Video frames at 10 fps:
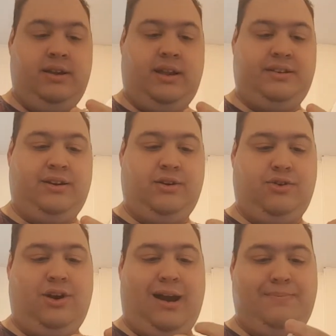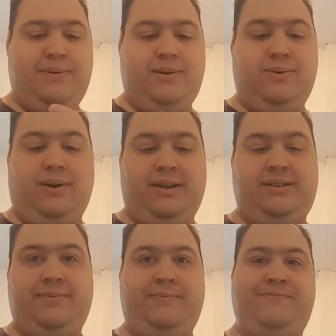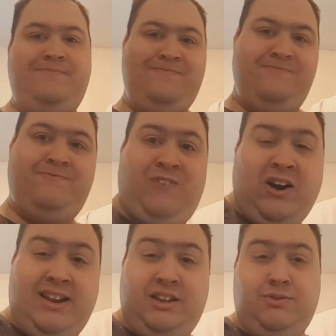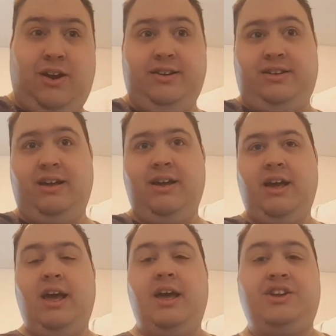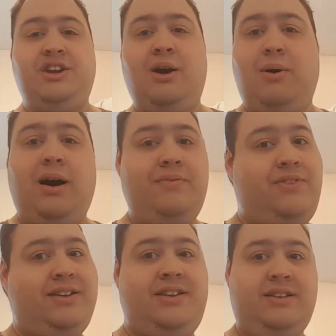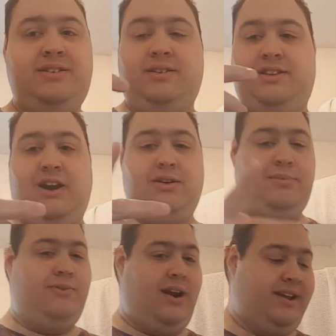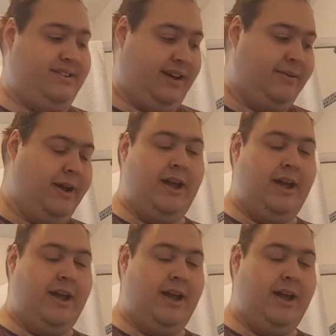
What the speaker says: That's how crap quality. Fuck this razor. Do you know what? This is terrible razor.